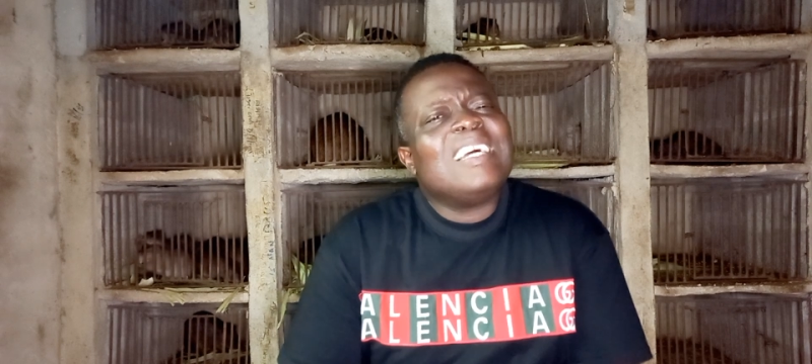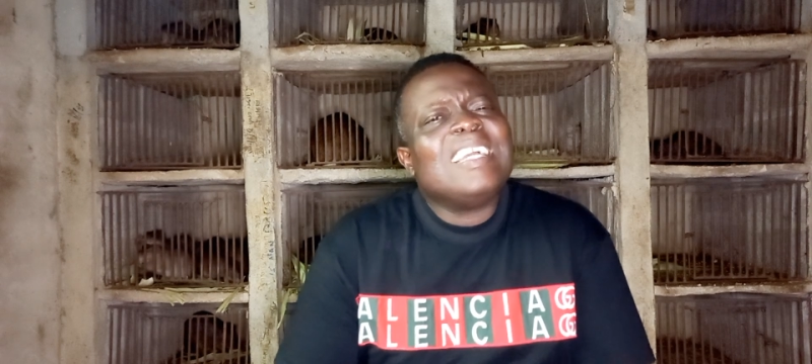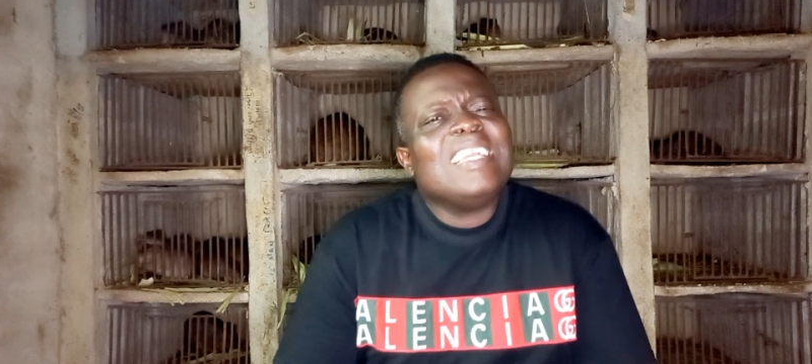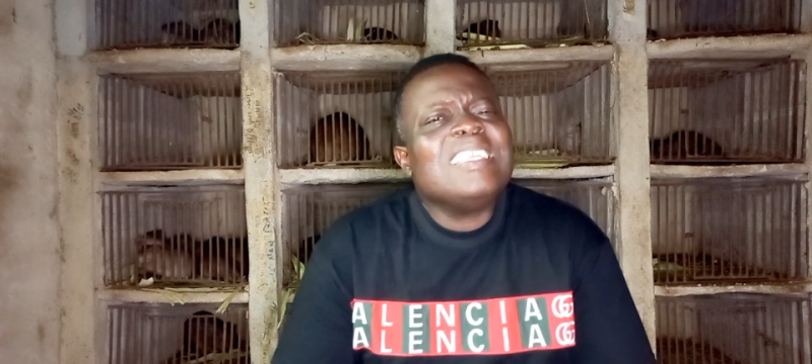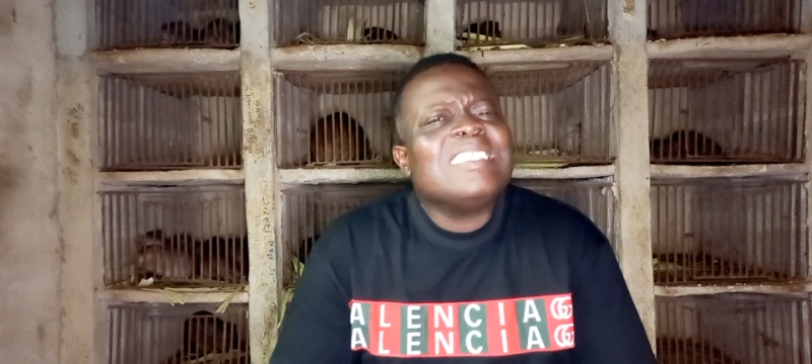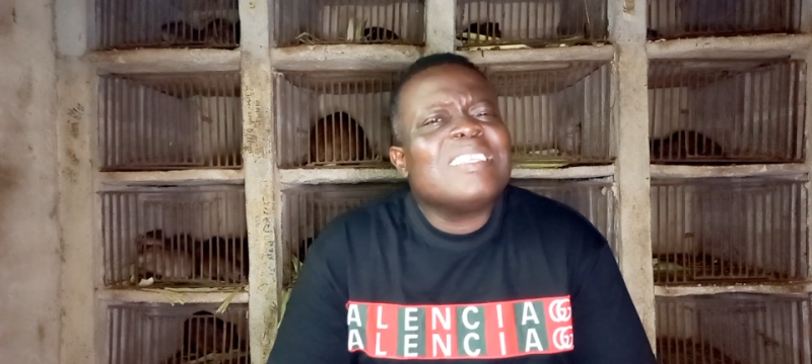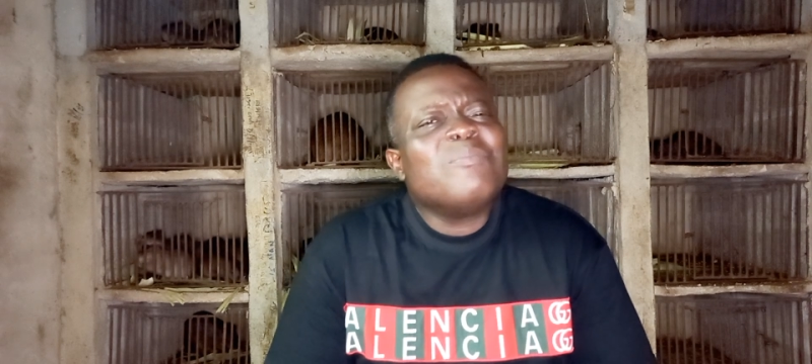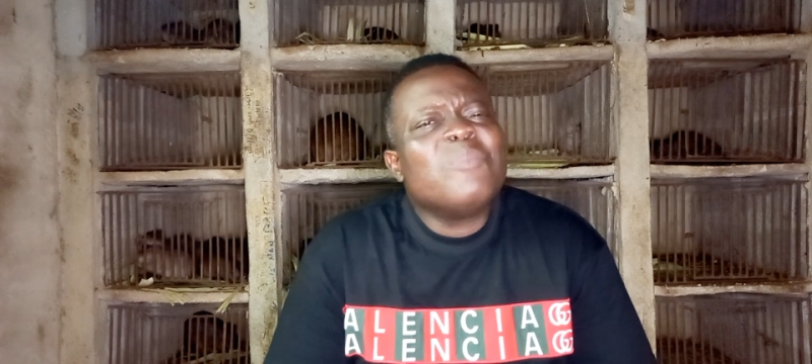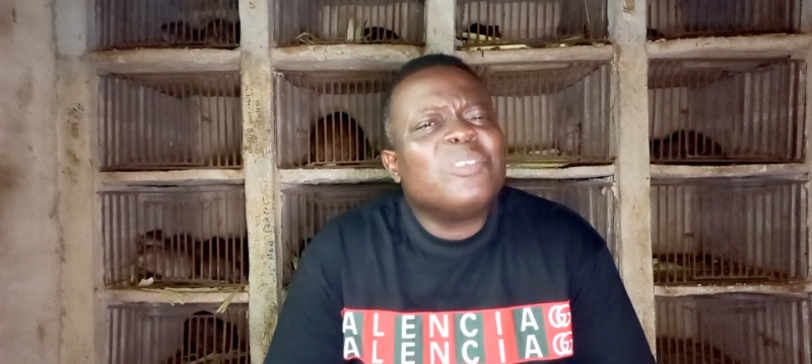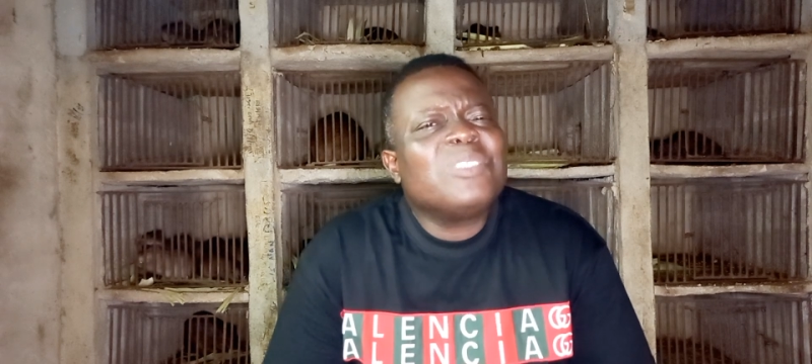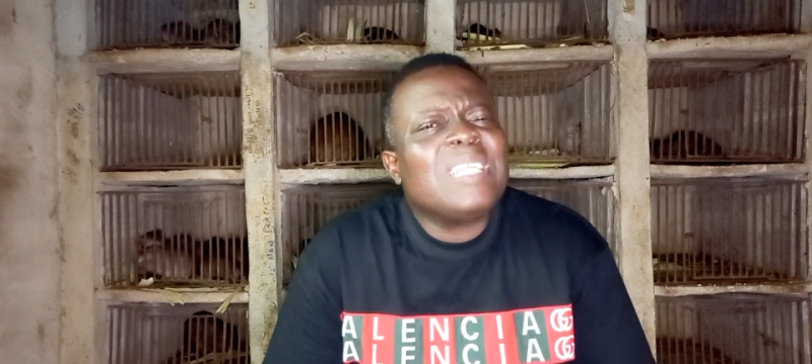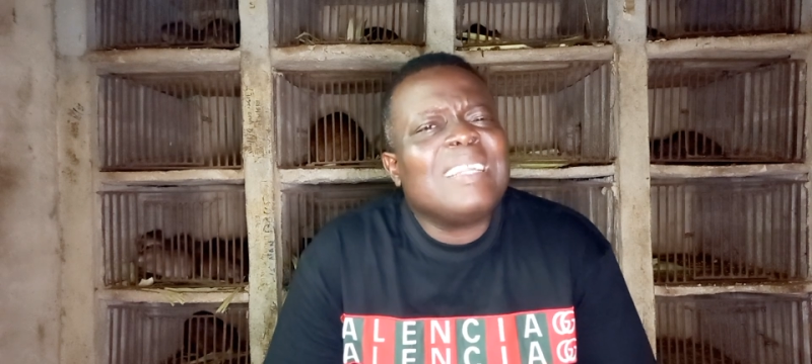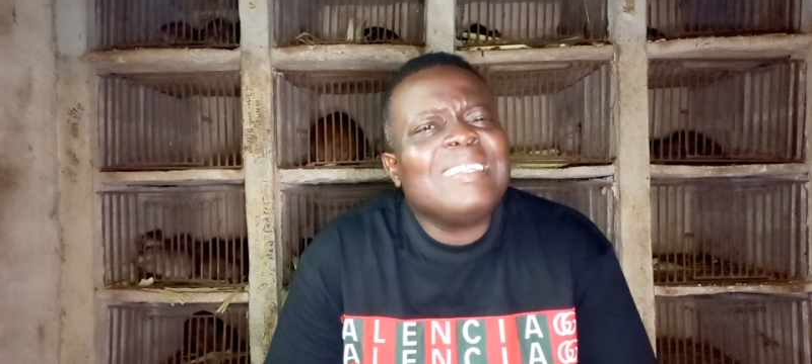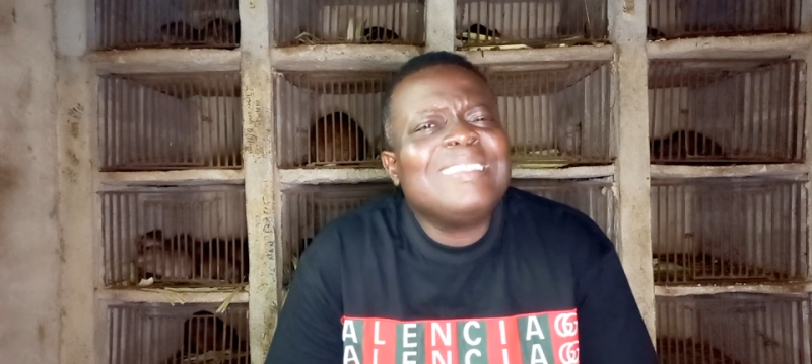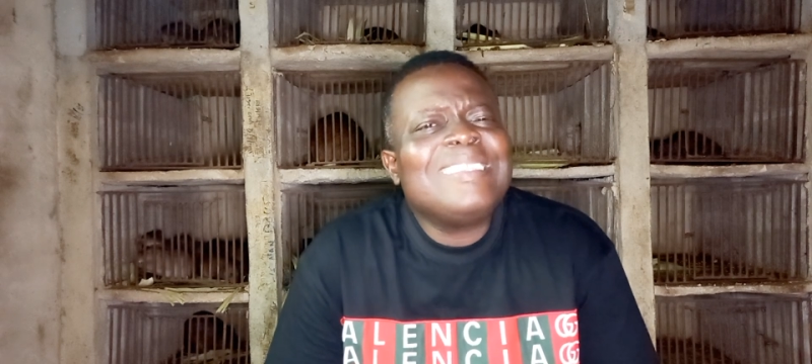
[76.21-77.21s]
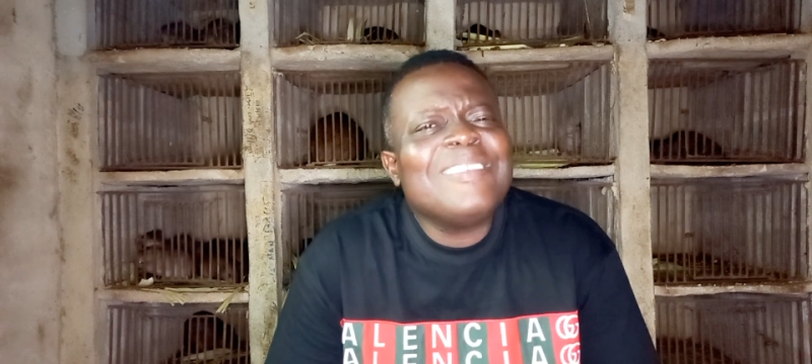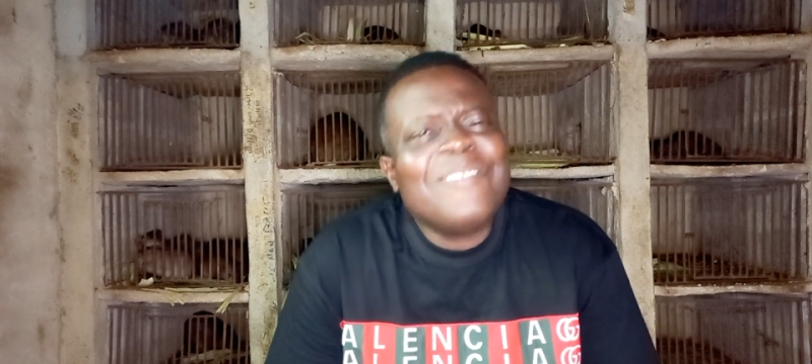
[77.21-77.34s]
is the mortality